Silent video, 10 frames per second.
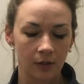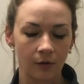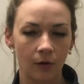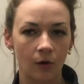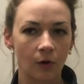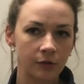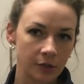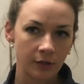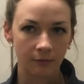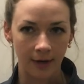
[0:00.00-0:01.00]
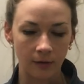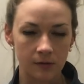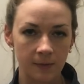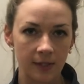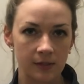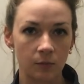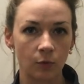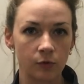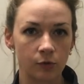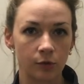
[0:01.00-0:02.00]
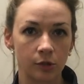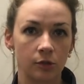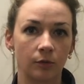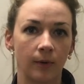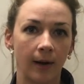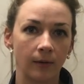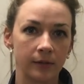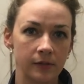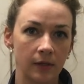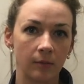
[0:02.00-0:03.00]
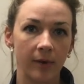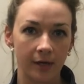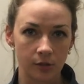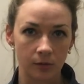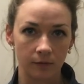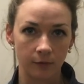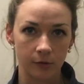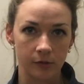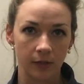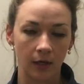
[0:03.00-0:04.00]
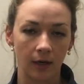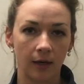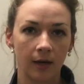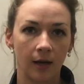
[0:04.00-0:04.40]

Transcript: There are alternate routes, but that's the most traditional route, is a bachelor of nursing.